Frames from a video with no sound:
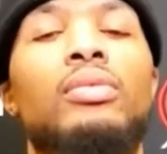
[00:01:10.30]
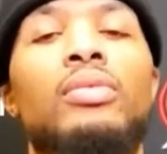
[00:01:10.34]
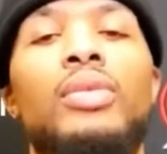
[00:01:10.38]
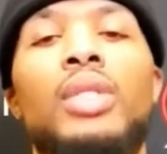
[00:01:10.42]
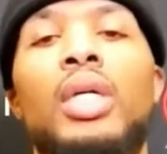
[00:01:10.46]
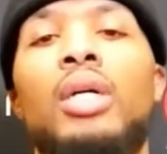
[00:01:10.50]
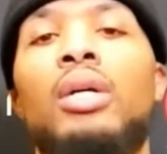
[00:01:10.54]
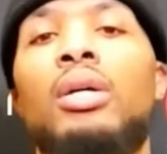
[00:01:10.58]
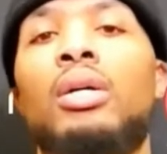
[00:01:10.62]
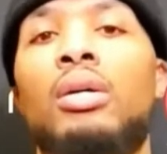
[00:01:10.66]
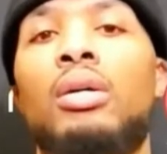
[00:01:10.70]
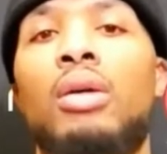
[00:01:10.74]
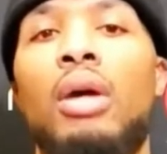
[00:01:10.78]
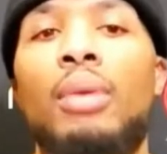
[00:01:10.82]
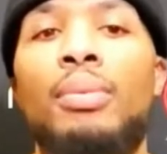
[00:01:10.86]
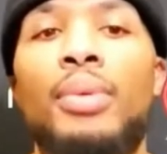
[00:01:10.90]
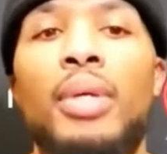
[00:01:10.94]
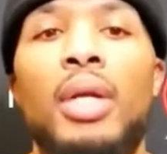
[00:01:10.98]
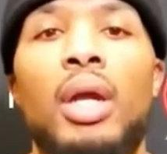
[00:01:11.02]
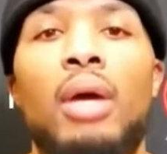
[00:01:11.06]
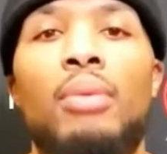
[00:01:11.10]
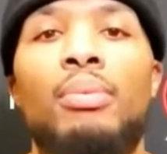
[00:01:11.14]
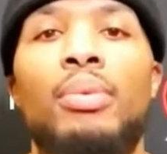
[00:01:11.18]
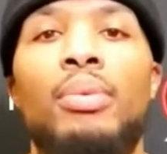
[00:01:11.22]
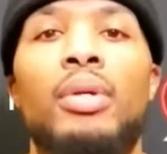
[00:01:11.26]
I
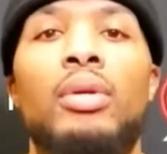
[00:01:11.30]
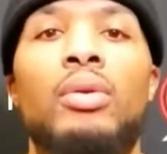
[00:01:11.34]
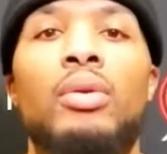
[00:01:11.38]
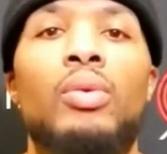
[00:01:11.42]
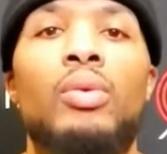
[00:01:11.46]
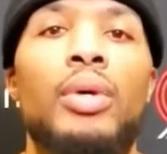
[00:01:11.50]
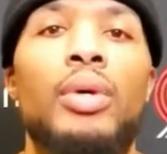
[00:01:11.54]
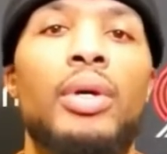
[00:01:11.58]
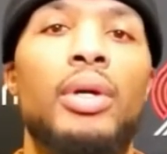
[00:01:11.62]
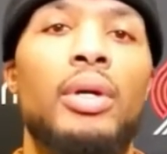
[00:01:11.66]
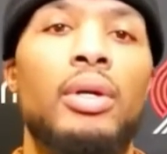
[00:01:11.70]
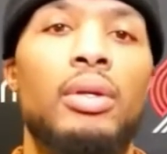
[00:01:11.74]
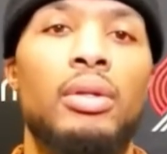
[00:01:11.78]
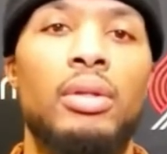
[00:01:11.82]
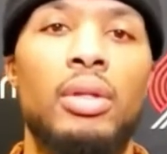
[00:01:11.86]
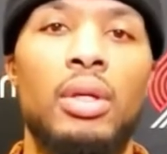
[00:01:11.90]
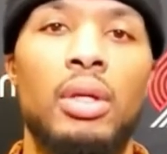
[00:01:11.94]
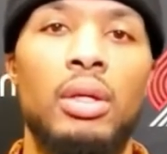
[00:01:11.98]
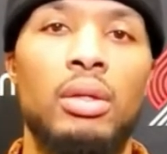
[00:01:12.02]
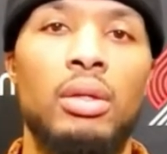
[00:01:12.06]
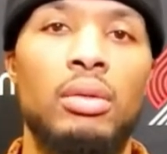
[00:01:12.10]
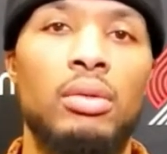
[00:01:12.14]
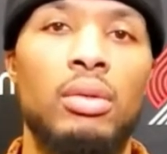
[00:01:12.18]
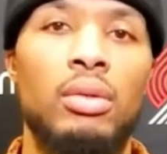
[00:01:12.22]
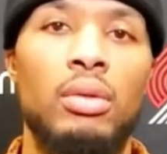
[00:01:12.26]
mean, I've been aware that,
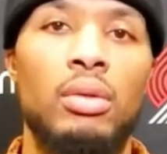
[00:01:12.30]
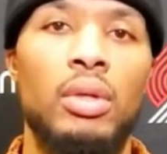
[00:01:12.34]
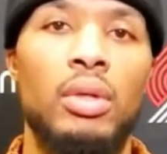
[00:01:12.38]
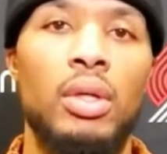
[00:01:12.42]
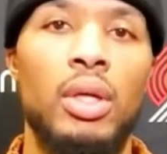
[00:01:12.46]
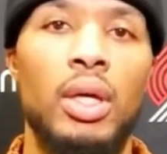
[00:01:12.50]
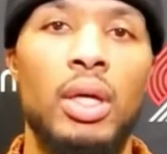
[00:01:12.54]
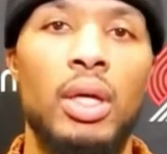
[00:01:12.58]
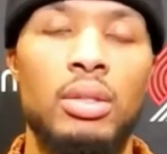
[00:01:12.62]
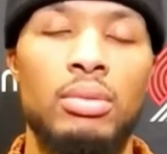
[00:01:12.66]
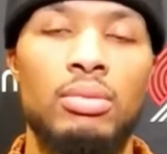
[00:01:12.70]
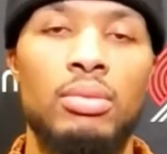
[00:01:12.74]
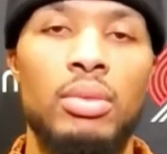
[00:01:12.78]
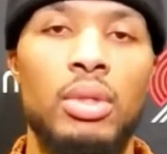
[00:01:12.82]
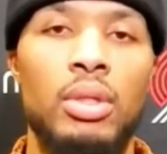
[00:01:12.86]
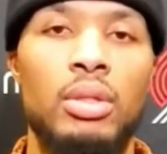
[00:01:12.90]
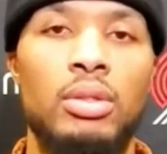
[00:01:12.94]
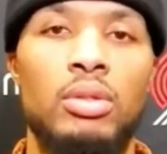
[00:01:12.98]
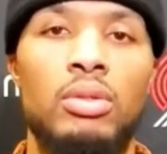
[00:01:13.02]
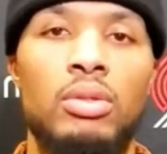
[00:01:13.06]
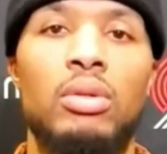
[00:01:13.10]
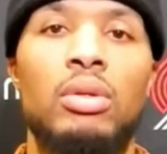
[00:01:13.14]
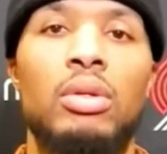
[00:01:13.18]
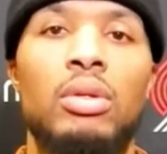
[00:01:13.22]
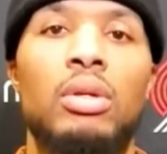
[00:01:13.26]
you know, he has some things
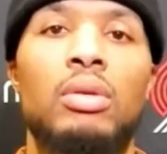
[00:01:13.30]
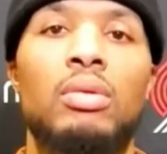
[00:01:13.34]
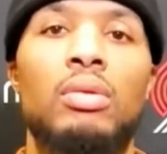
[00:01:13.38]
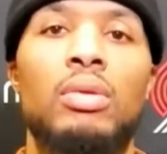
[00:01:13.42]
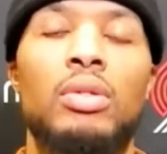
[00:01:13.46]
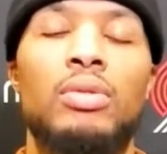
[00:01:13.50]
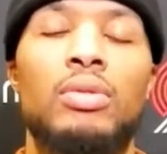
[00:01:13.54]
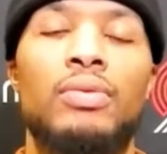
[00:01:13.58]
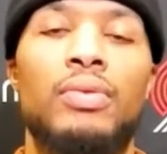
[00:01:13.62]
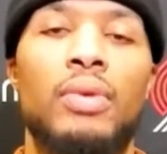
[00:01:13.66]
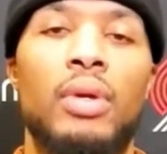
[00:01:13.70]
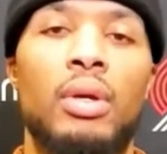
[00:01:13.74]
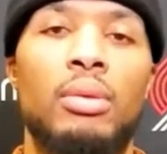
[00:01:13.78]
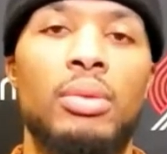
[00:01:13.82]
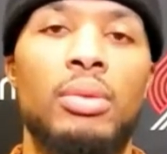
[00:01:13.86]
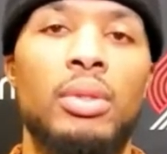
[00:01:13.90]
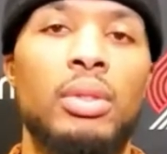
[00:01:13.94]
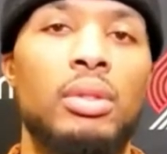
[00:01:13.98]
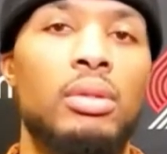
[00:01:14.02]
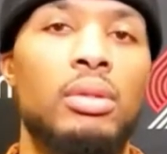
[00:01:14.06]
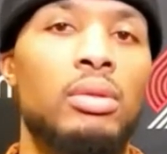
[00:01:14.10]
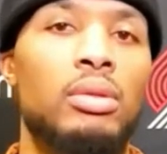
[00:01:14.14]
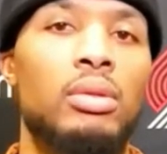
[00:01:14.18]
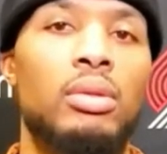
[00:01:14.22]
going on with his family,